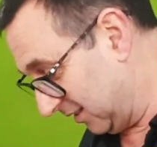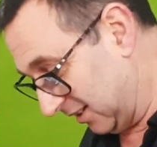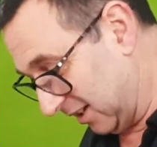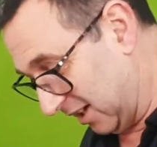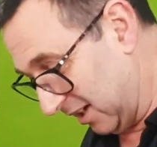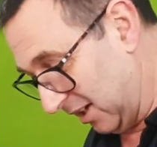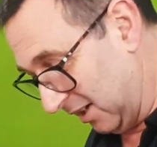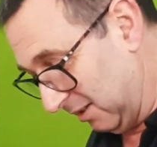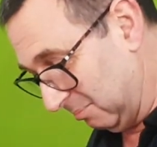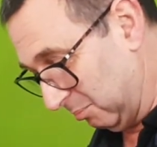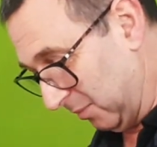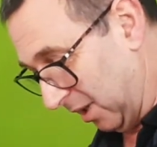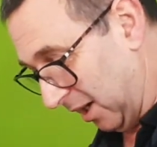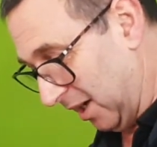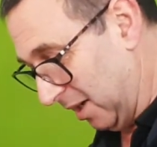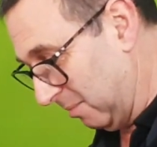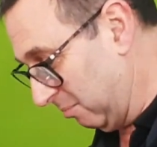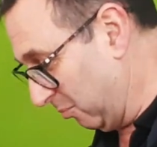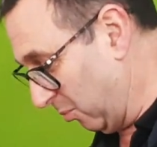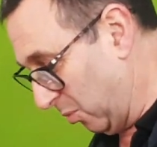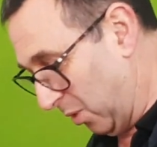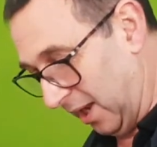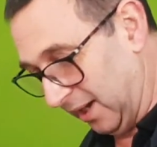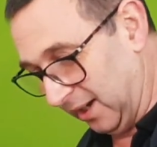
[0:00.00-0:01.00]

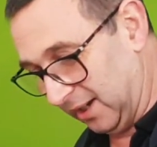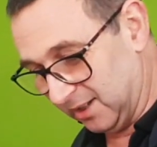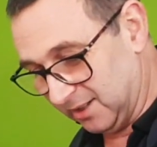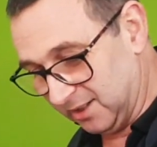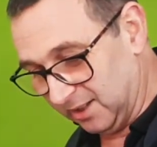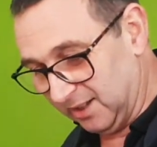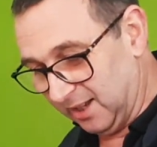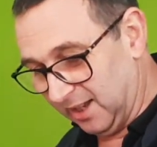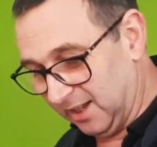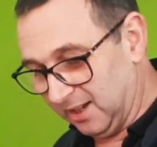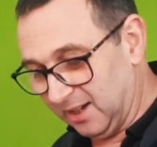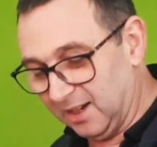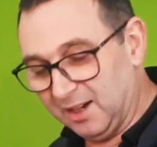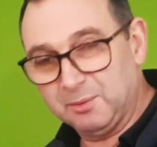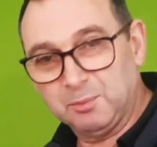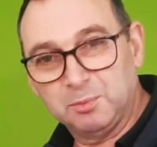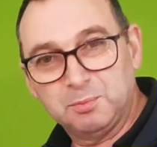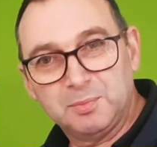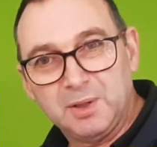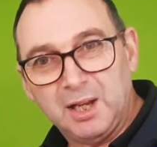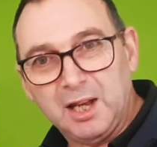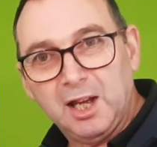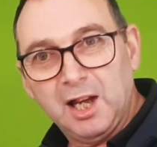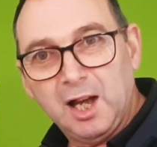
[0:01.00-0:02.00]
I'm well into that.
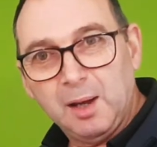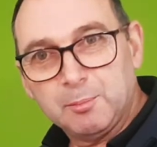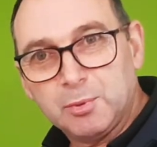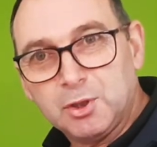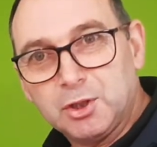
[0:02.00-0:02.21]
I'm